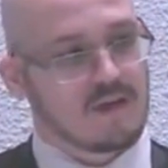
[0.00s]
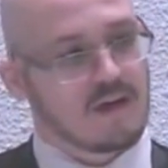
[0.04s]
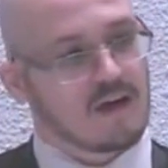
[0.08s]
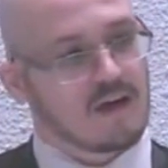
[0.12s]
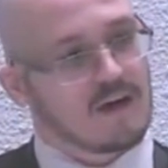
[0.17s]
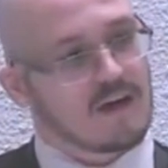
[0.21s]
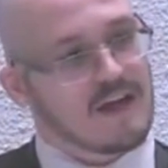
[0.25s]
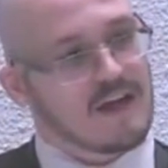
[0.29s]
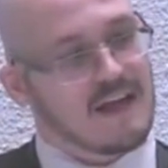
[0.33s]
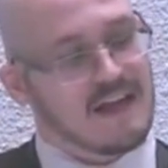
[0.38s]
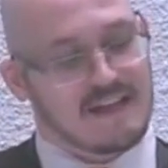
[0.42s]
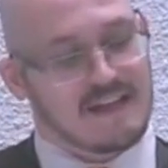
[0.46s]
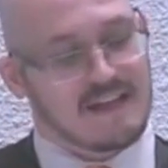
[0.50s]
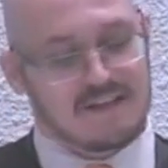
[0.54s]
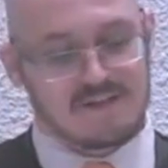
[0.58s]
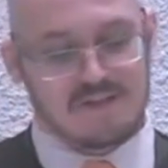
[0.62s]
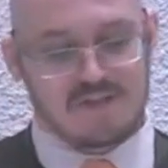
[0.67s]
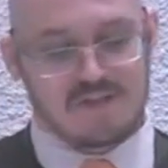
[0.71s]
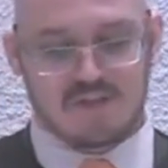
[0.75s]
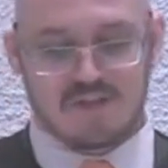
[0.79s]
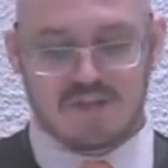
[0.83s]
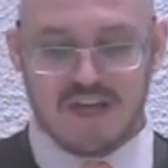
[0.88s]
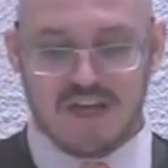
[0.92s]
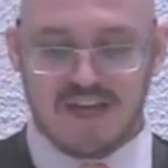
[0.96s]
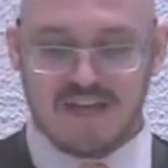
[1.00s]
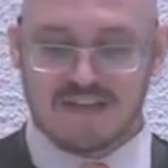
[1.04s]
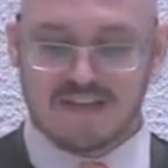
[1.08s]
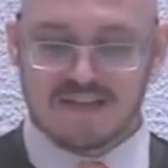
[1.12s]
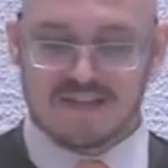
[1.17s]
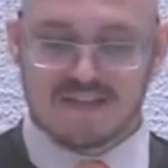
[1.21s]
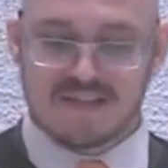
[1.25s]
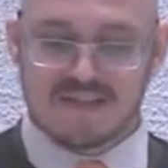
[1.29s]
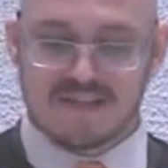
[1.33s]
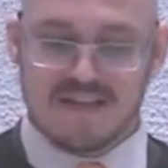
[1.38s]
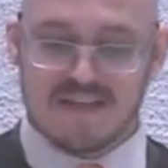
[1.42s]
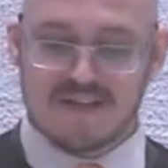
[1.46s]
Our hand
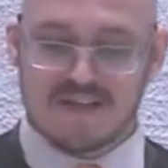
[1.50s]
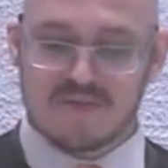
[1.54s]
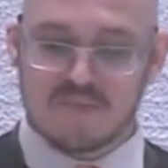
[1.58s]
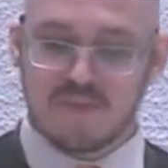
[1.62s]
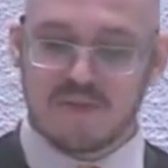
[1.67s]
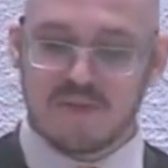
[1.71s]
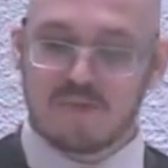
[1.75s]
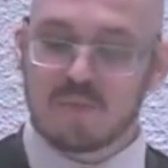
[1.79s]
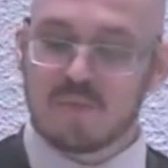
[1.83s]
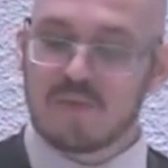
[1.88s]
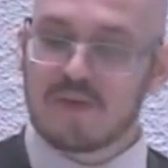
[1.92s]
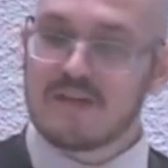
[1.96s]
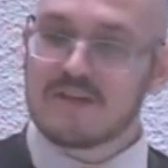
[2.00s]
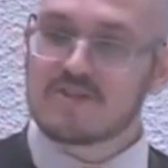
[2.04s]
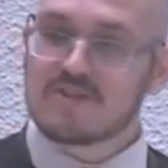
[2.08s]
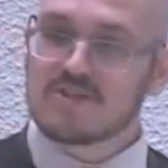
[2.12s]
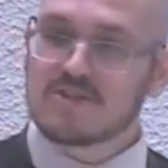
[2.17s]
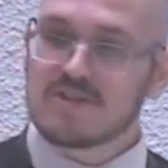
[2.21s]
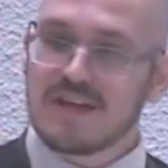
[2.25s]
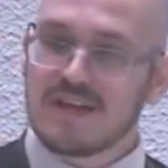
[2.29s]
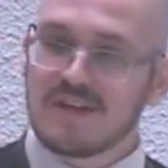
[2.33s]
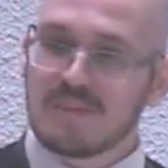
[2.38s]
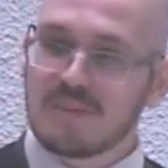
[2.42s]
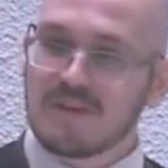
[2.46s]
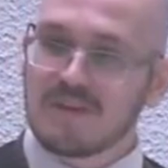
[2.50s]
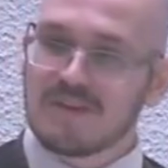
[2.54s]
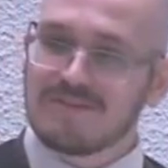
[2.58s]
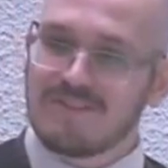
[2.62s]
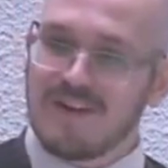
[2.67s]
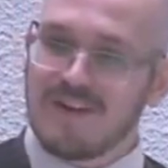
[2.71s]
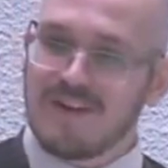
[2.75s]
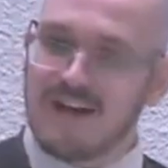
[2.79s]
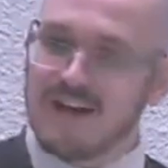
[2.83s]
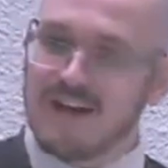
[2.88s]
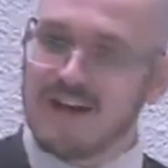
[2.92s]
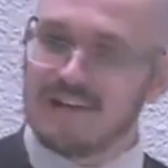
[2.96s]
shakes as we reach, and we
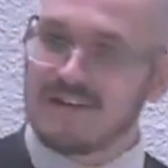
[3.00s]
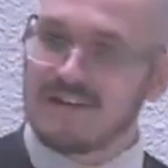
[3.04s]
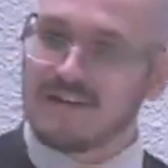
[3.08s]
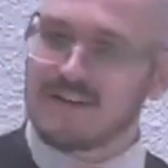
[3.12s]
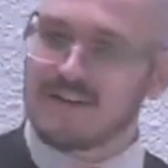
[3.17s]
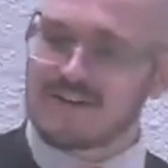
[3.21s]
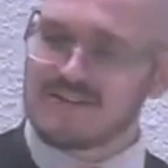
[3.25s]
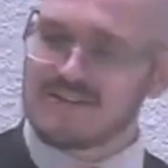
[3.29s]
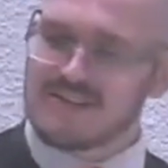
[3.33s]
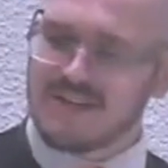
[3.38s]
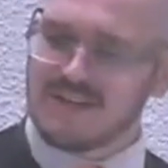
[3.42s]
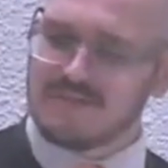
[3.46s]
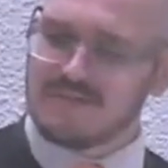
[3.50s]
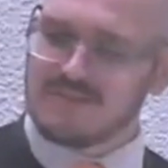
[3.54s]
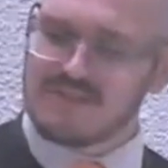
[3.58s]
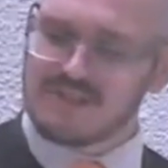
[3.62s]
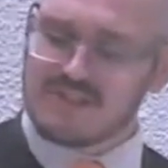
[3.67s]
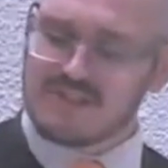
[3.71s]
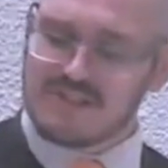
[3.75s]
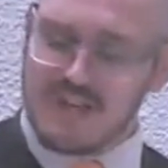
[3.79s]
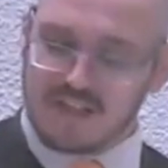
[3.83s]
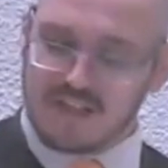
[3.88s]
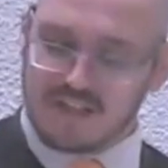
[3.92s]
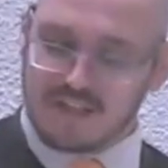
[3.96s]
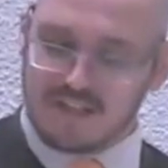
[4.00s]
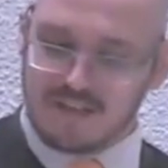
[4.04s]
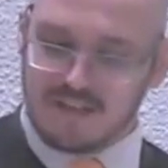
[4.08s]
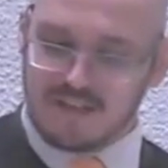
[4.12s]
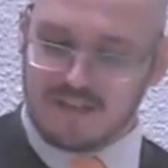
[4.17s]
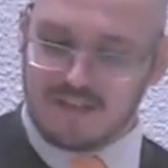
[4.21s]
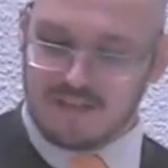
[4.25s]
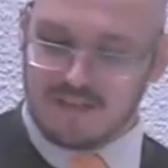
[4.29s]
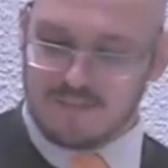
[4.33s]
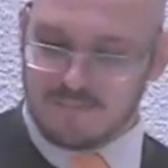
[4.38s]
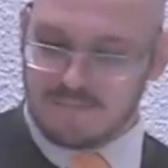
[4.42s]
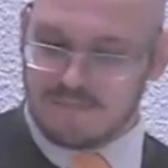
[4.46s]
find ourselves stuck
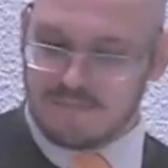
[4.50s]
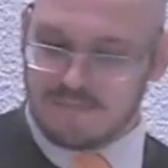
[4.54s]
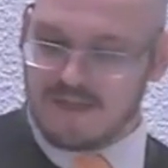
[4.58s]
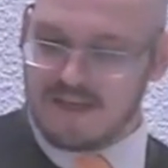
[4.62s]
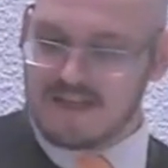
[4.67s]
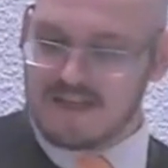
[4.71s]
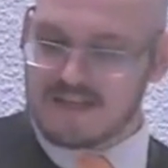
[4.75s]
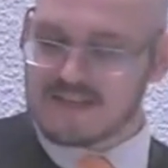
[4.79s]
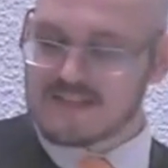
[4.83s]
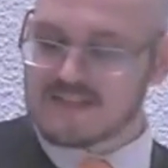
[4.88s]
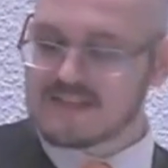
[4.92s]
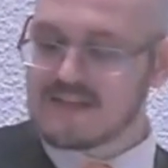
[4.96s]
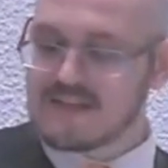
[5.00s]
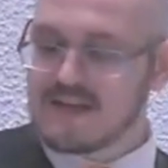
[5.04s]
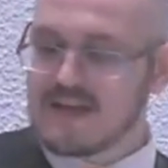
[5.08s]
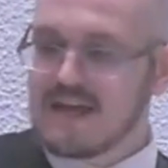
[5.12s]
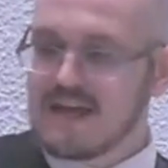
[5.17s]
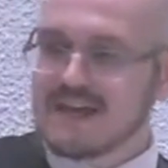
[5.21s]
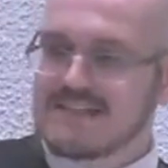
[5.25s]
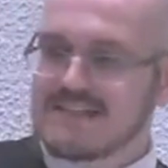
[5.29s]
in place,